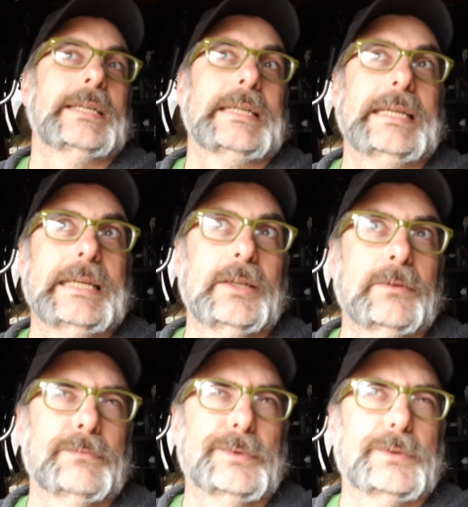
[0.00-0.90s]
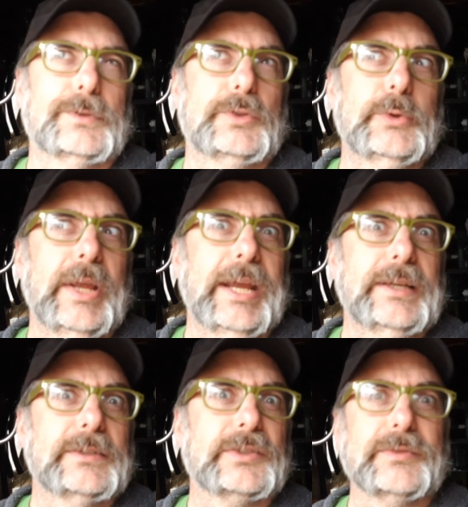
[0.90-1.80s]
in two
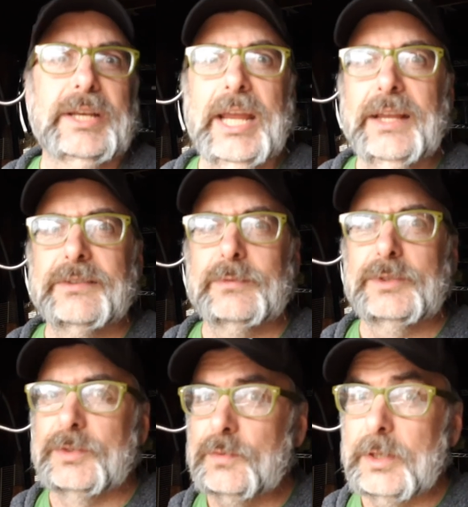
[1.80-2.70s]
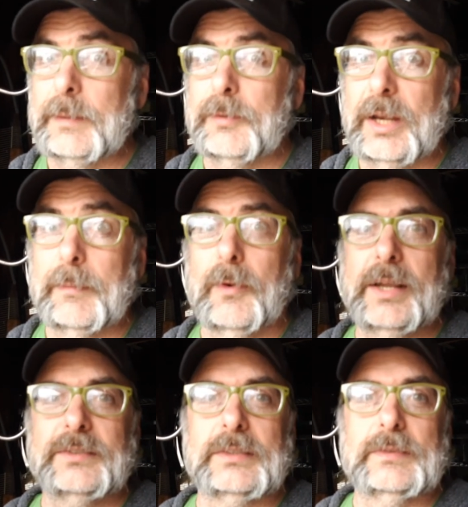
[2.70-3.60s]
days, three days, which is really pretty
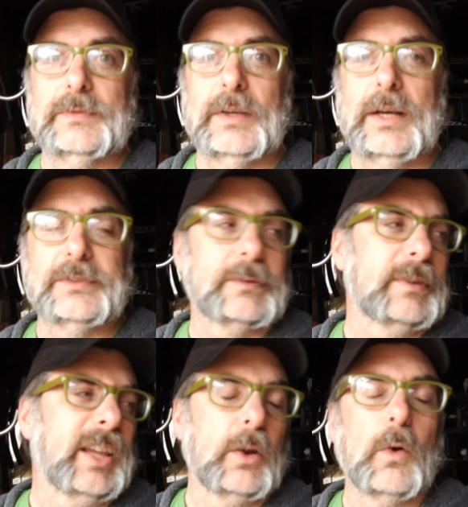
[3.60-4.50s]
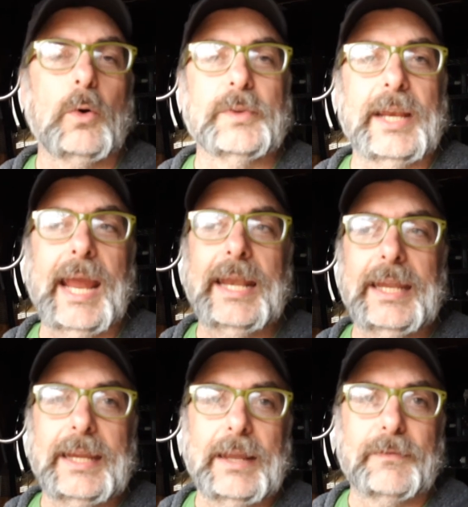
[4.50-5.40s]
impressive. Uh, so I'm going to let it hold at
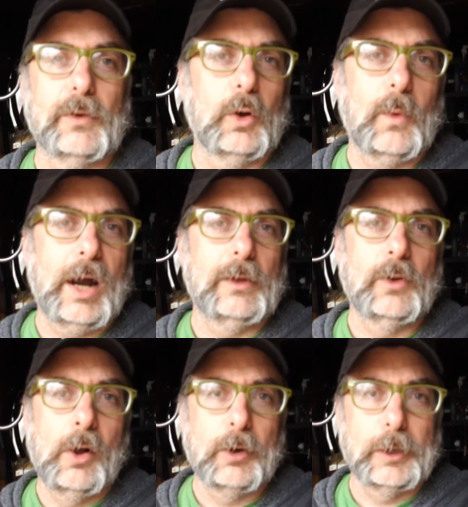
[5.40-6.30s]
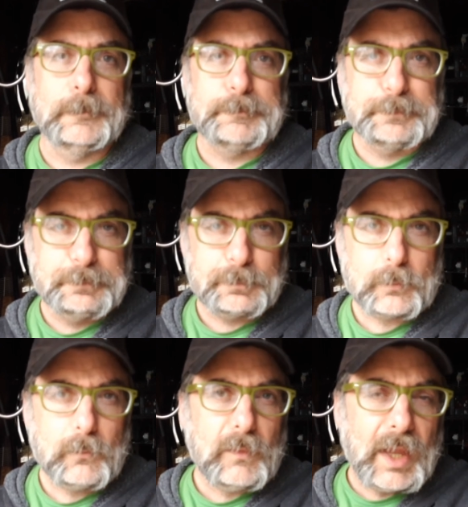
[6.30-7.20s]
80 for a little while longer
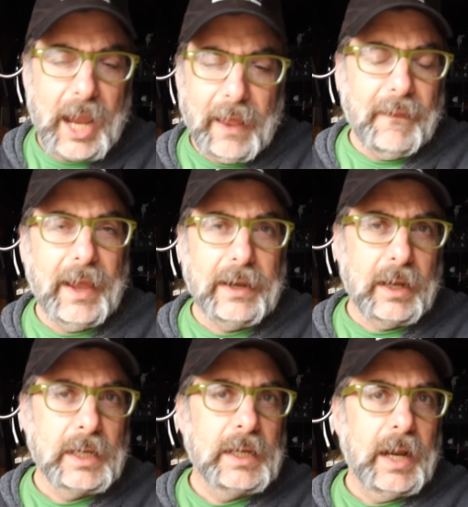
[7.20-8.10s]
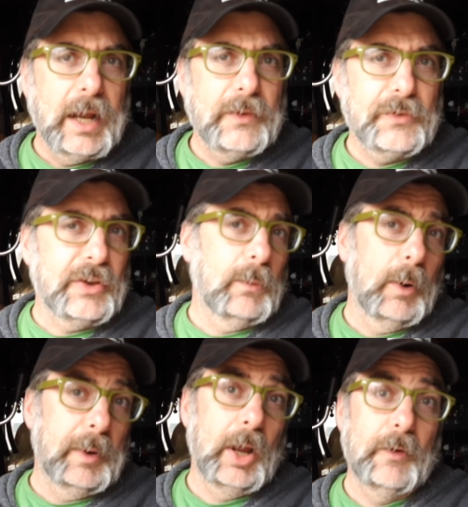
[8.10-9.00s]
and then see where
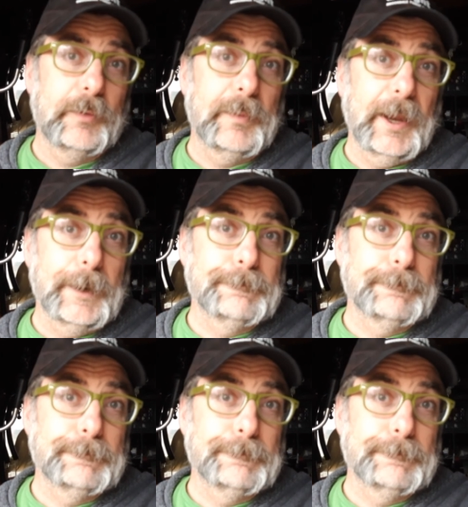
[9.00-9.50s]
we go from there.